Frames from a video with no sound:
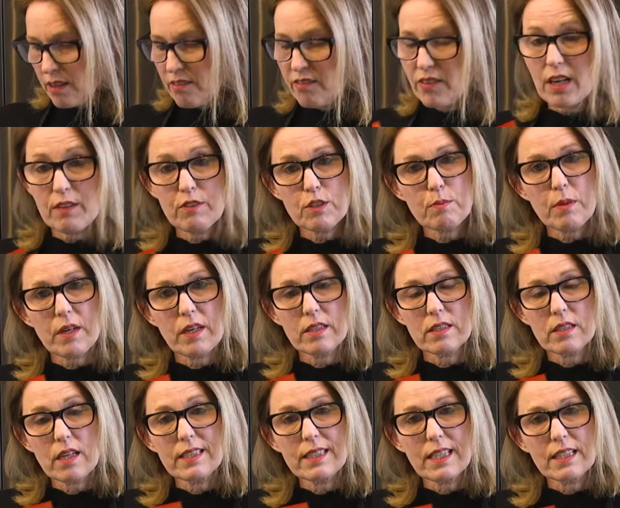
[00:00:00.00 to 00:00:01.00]
Five
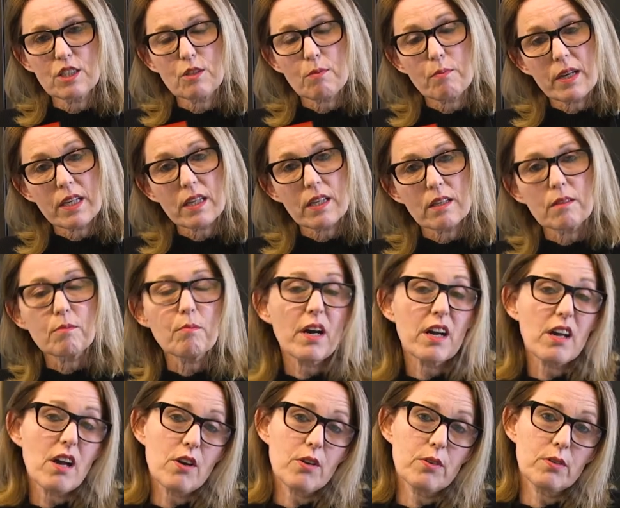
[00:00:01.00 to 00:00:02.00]
spice, I tend to make
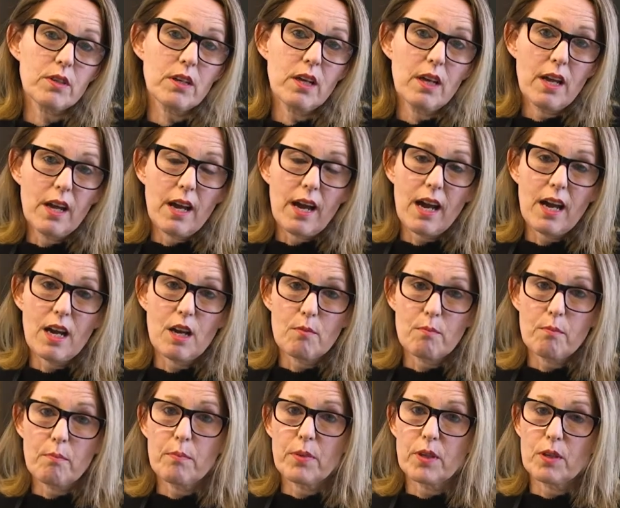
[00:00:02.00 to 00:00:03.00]
my own.
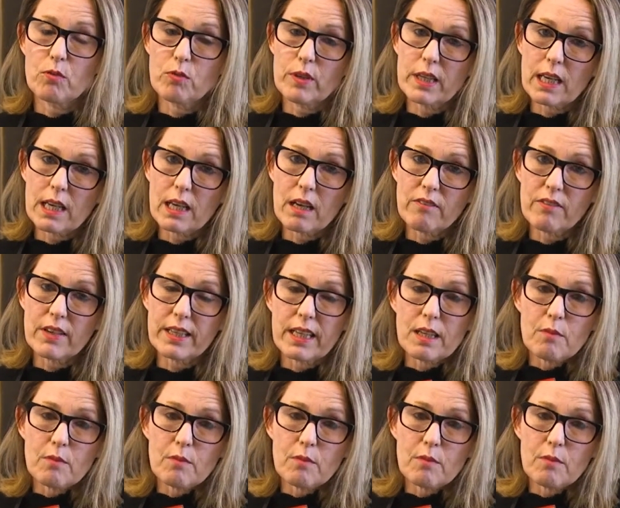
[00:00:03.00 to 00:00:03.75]
But really lovely